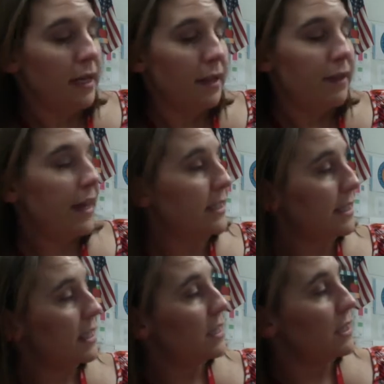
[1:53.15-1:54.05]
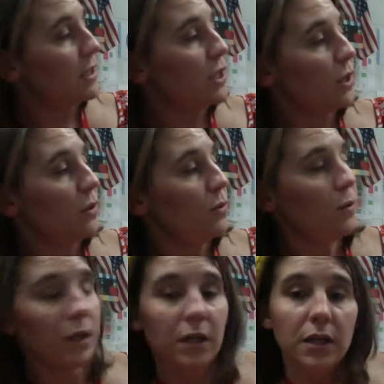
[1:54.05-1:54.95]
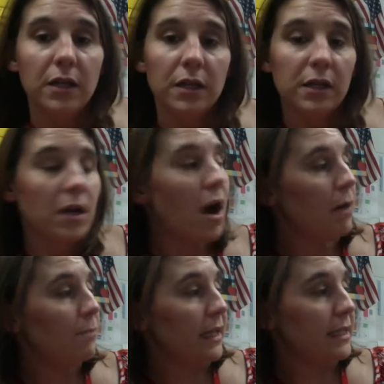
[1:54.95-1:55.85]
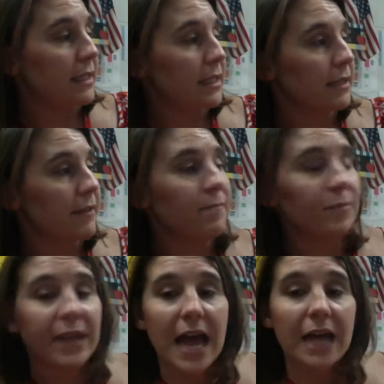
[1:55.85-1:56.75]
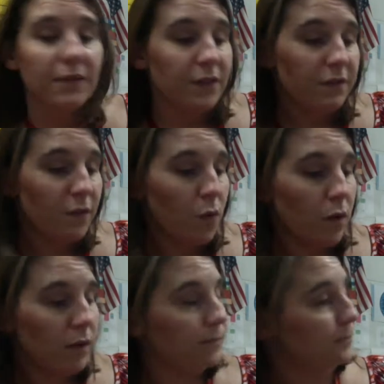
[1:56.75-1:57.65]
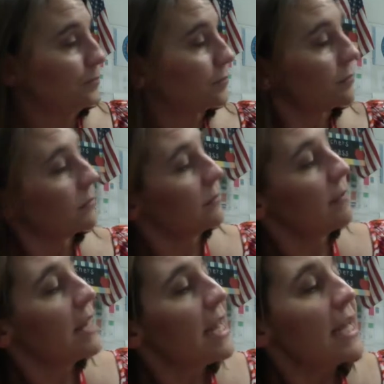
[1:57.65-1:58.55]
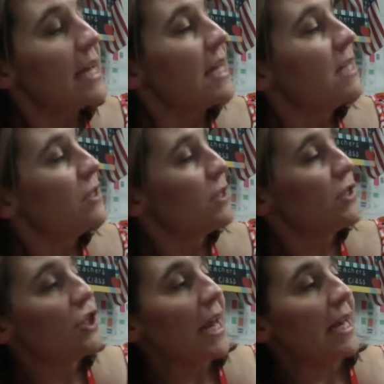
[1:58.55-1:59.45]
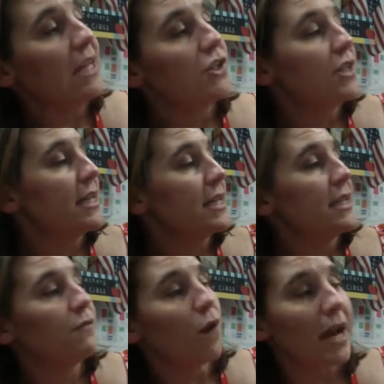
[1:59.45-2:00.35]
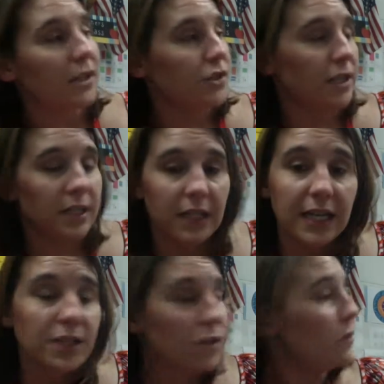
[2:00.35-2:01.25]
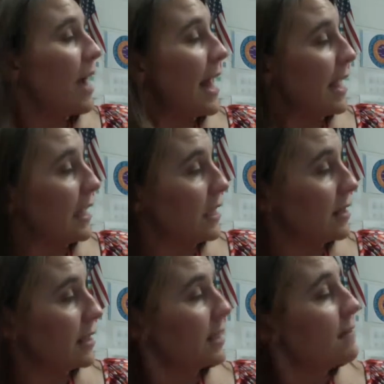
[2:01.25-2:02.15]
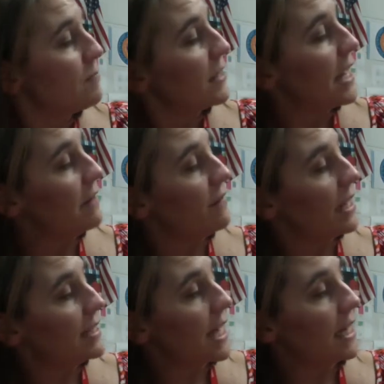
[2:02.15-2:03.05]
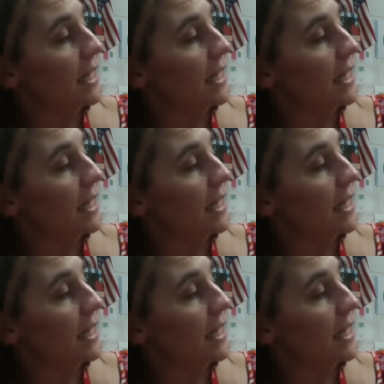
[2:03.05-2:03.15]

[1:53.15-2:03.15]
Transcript: that's 2 copies out of the 4. To change this fraction into eighths, if I take